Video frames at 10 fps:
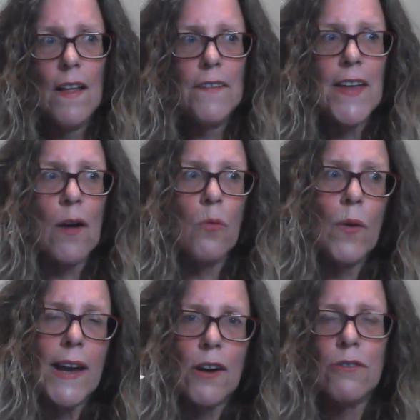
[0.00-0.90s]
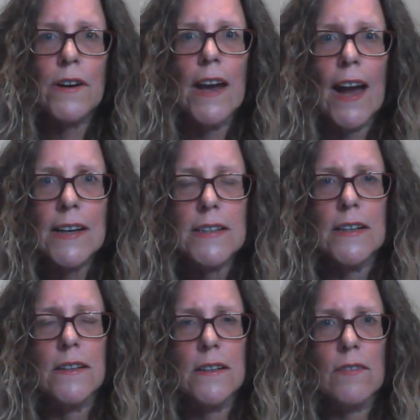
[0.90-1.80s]
that we
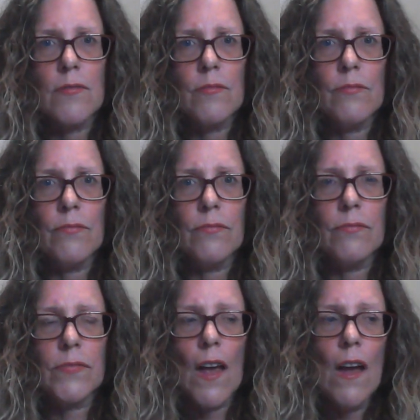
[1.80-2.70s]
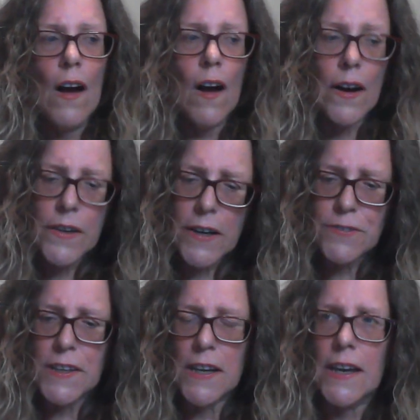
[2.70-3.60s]
created. I don't
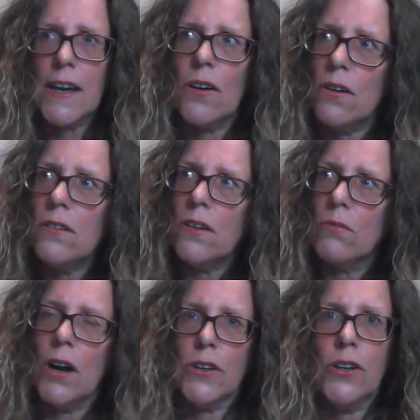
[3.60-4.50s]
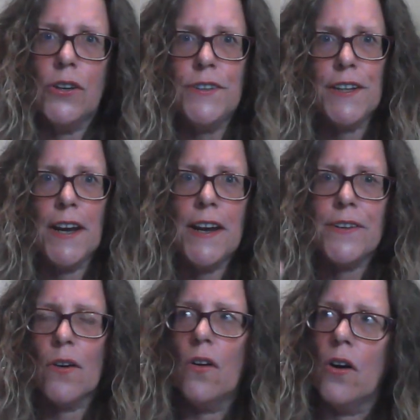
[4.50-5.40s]
have to heal what you
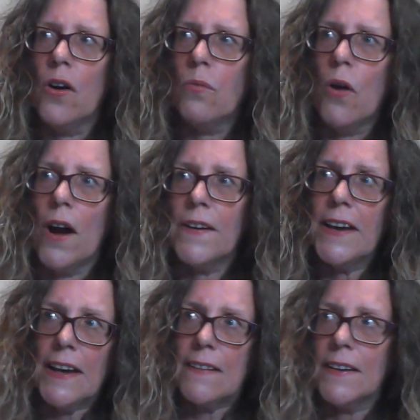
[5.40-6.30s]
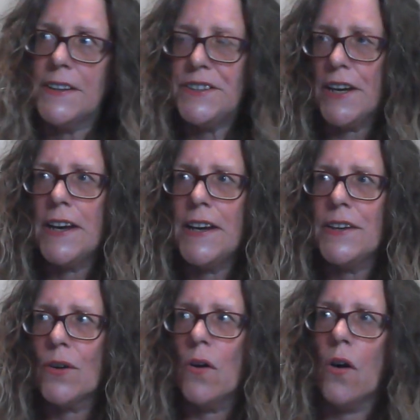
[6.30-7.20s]
did or what Hitler
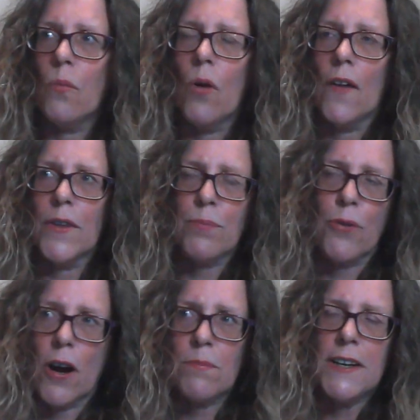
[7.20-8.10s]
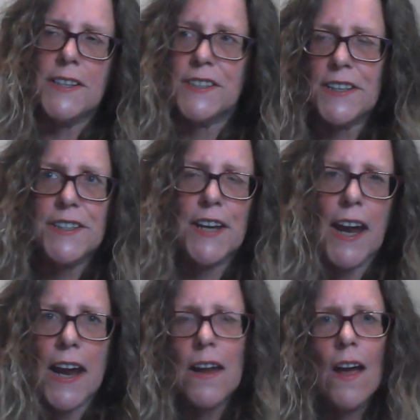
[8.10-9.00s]
did or what the Prime Minister
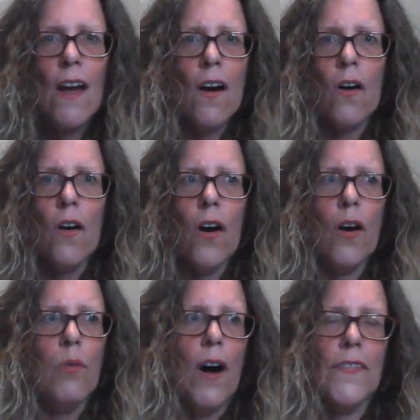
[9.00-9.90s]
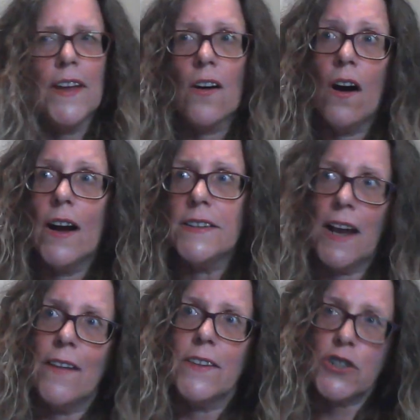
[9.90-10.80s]
did or what the guy
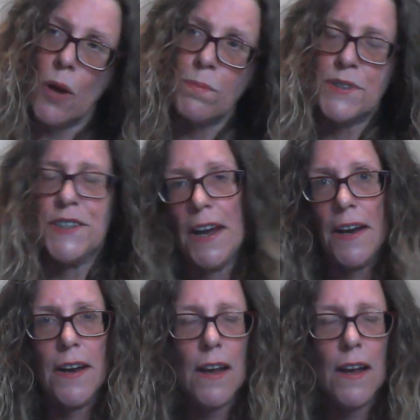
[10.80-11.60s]
down the shops did.